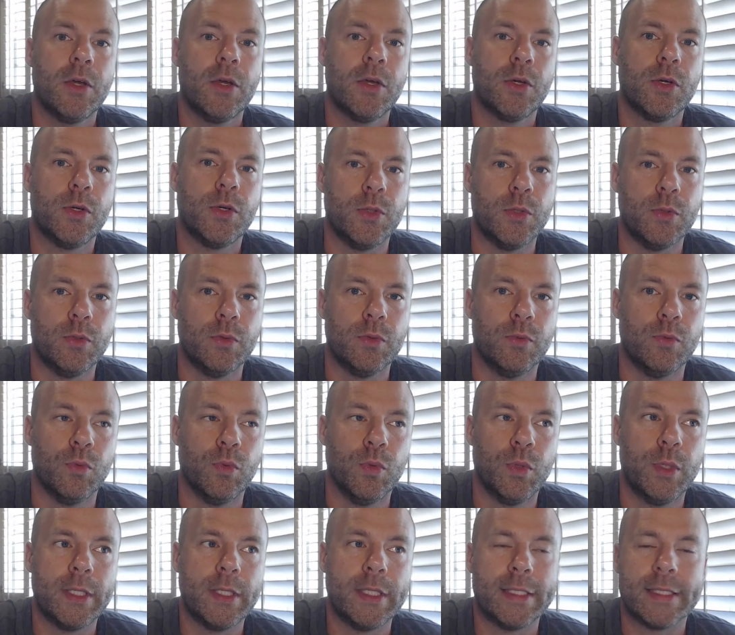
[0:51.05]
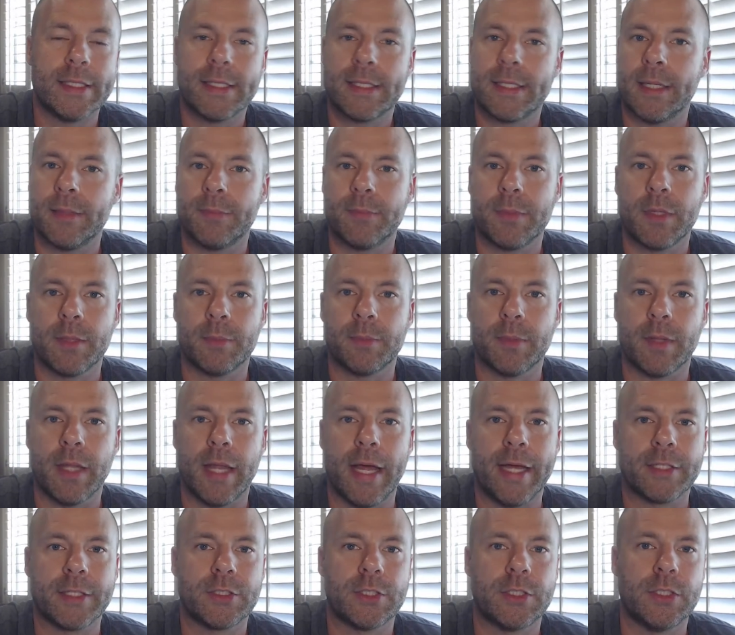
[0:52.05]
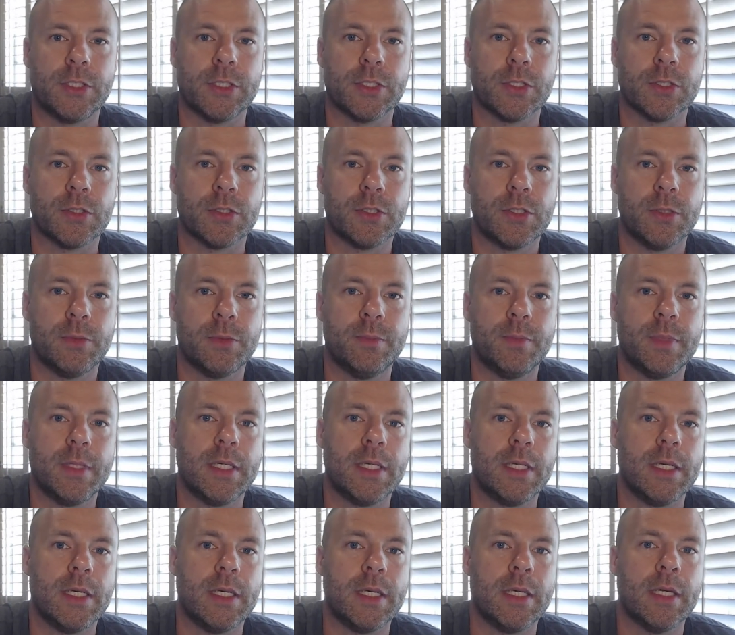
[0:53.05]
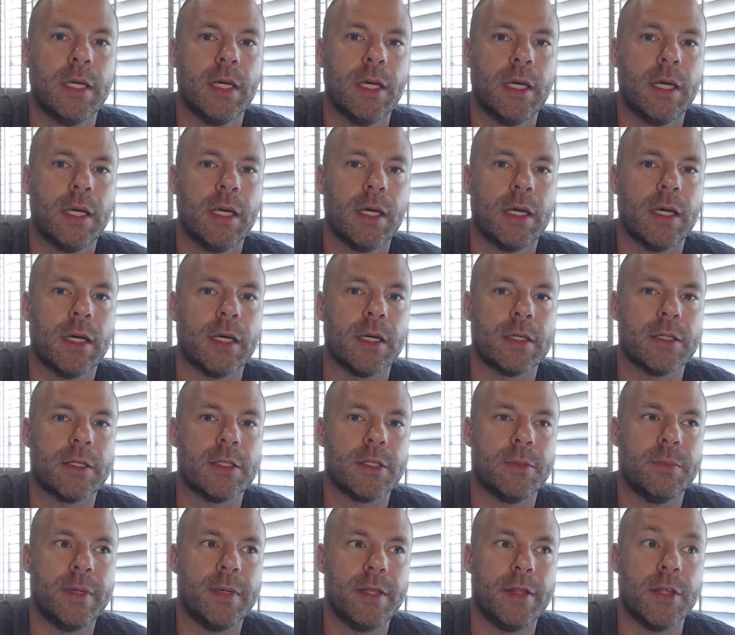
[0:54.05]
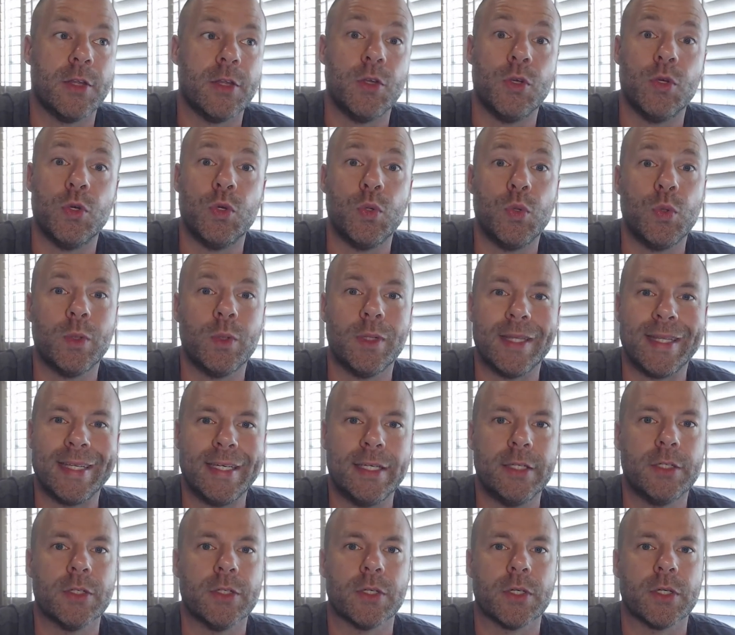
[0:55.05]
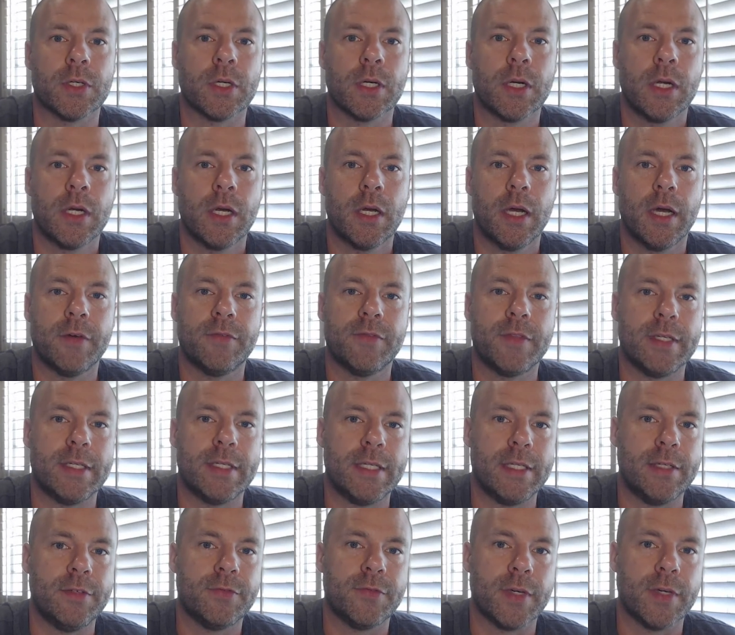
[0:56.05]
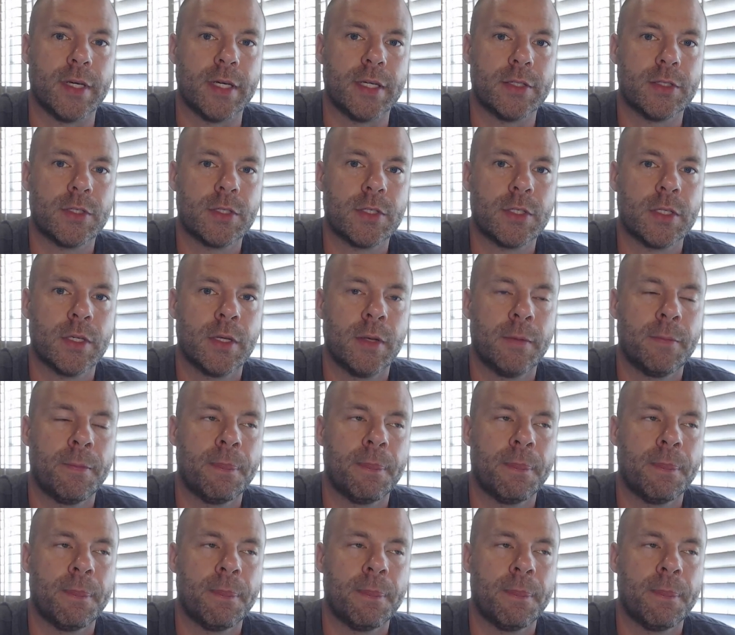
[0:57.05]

who really stepped up last year to be uh, to be the new leader of the defense.